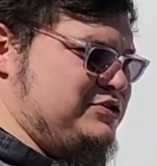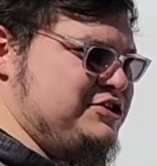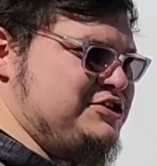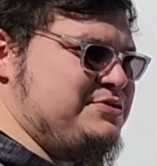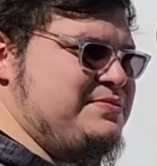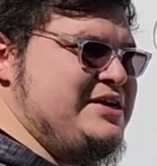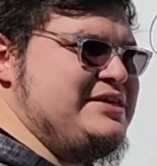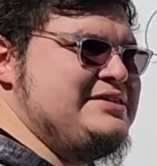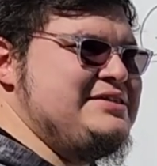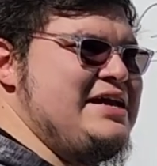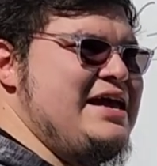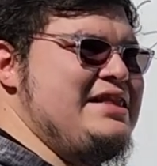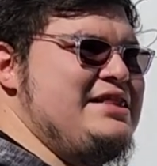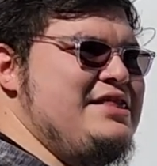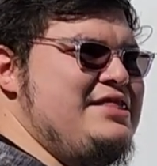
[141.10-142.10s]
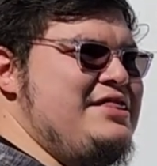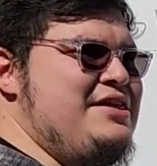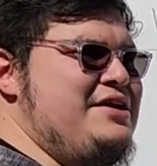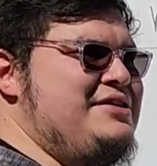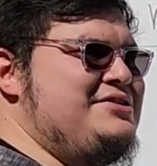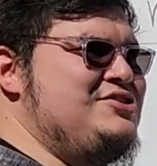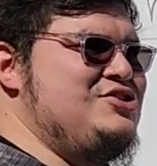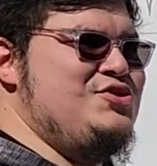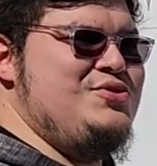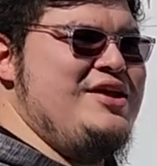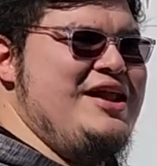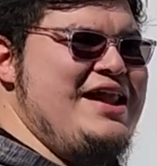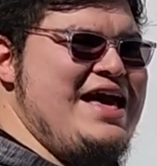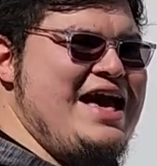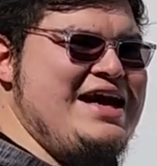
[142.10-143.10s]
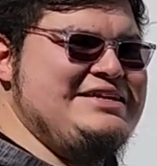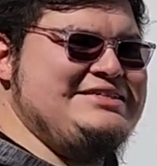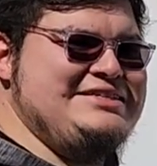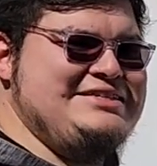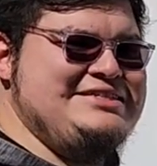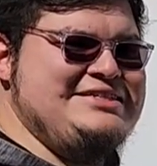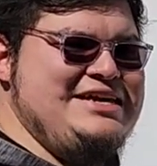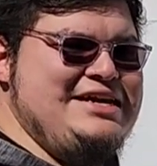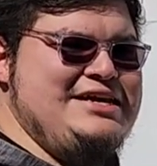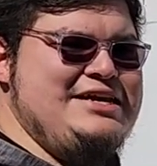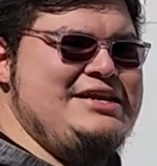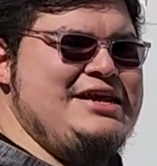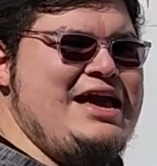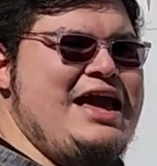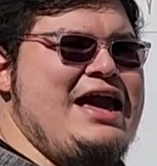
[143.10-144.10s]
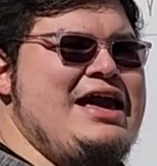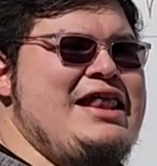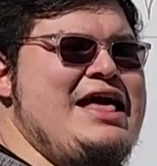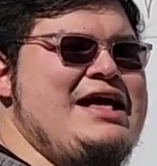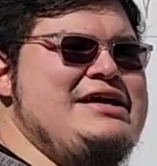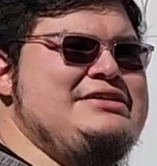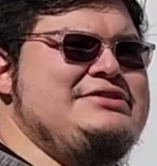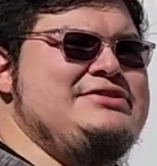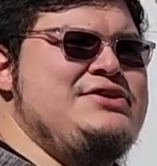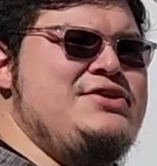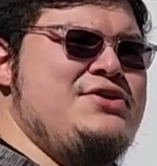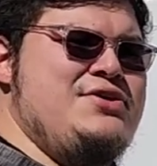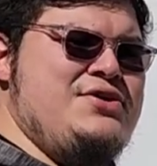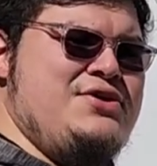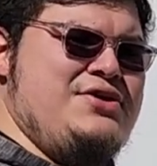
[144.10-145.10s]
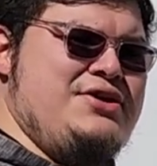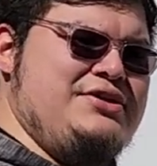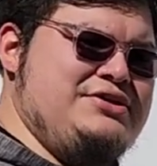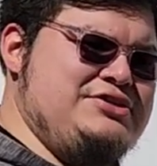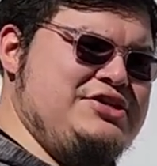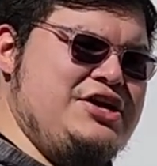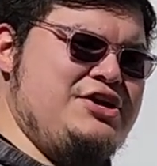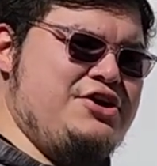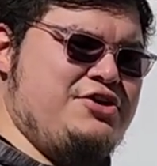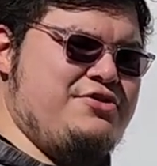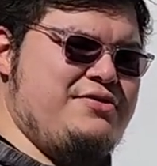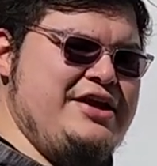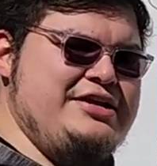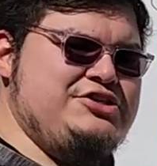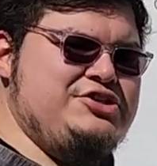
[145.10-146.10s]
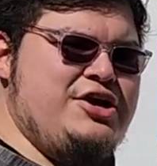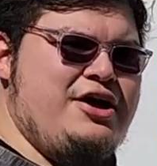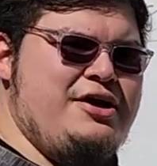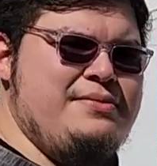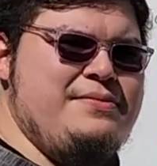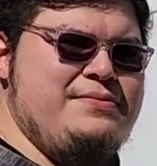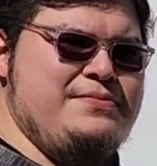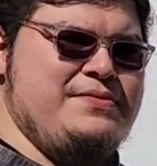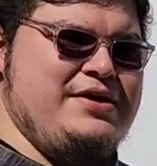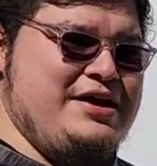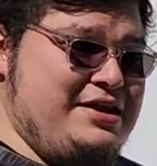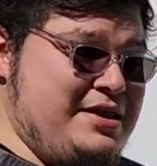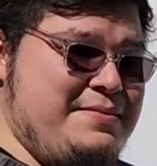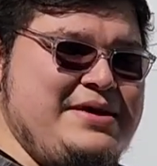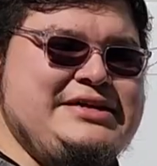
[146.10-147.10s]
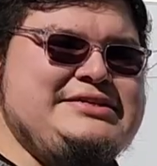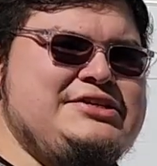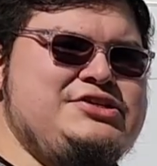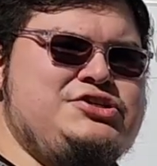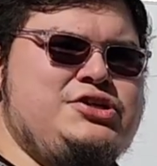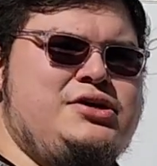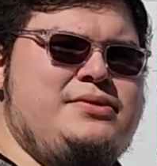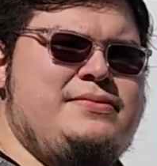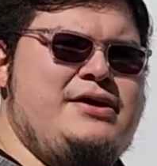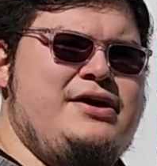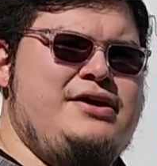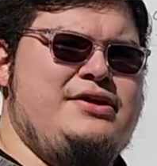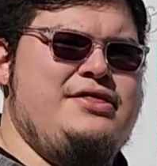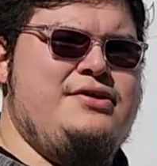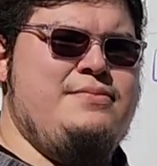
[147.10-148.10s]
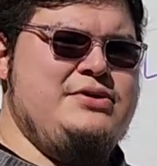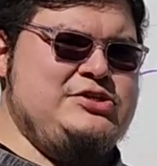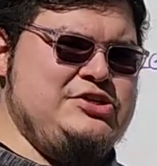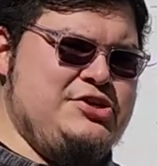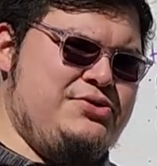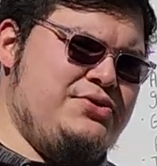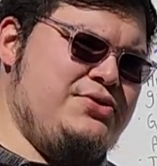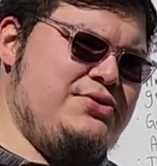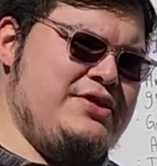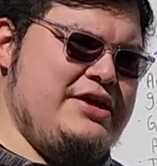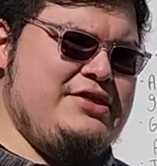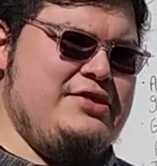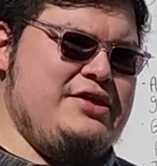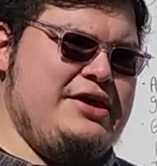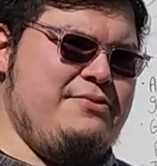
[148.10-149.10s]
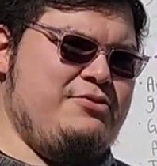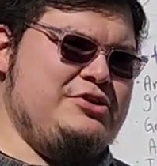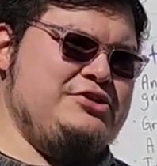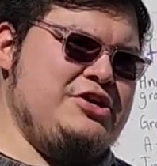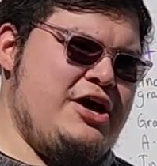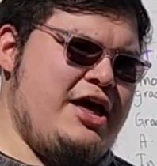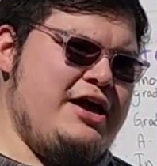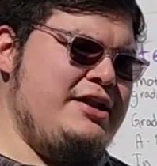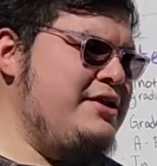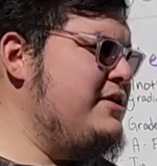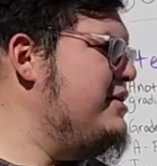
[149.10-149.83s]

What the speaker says: just means that the student has exceeded and has done a great job, an amazing job on the material that they were taught.